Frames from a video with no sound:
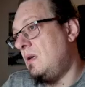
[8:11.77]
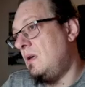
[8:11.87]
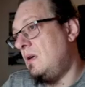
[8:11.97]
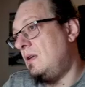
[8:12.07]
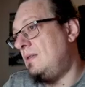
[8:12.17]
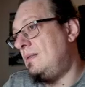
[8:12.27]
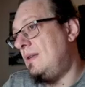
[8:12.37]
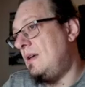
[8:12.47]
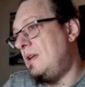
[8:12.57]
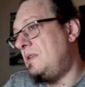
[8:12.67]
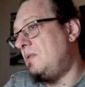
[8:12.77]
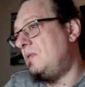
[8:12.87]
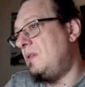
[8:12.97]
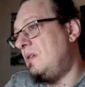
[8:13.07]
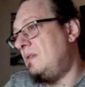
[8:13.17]
honestly, I
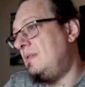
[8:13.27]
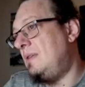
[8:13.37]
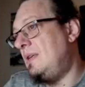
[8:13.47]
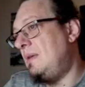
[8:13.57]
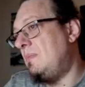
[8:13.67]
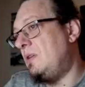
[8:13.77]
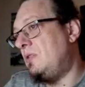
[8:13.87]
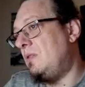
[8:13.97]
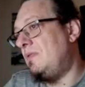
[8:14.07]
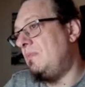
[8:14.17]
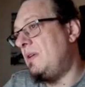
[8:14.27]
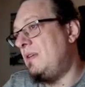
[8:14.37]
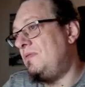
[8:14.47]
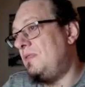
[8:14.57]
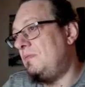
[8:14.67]
don't see much of a
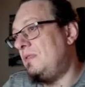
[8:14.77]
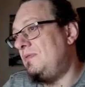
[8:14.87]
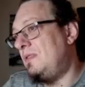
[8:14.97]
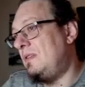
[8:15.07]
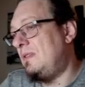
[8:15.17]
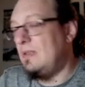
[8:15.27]
benefit with it.